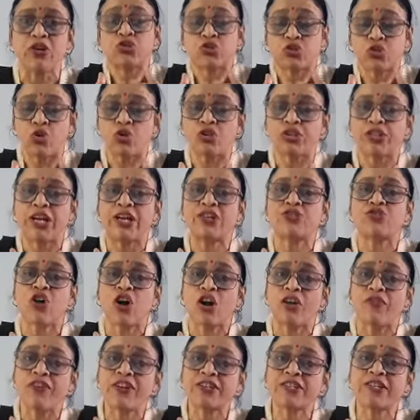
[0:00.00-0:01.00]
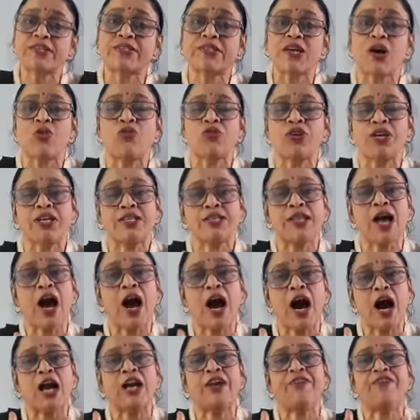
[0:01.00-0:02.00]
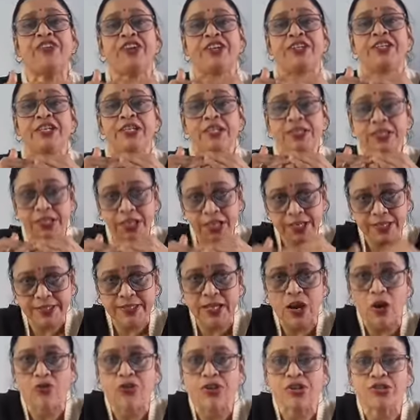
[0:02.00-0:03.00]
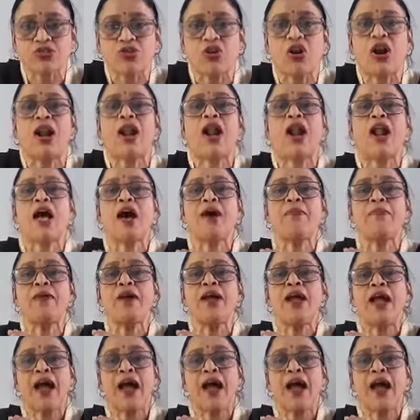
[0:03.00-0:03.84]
So, there is always a sound in the heartbeat. This sound is called lub